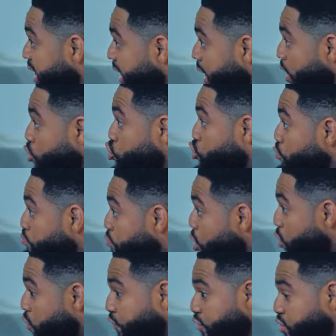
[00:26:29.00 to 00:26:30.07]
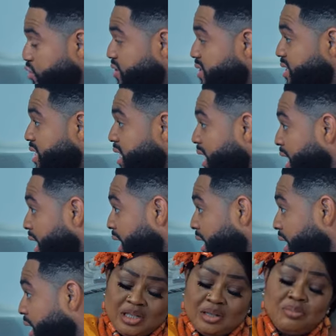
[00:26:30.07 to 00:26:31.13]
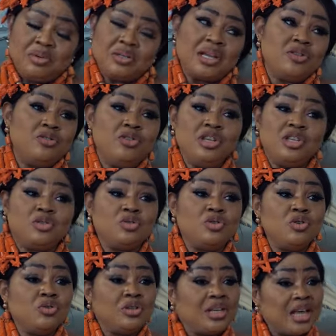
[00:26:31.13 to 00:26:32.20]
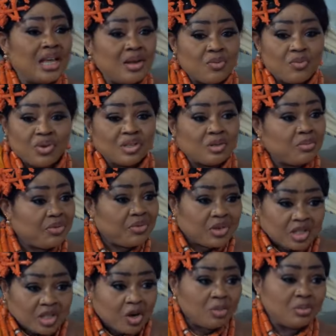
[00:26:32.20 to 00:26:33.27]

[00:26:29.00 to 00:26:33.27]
the girl tomorrow for you to see her. But I need to know the girl in question before she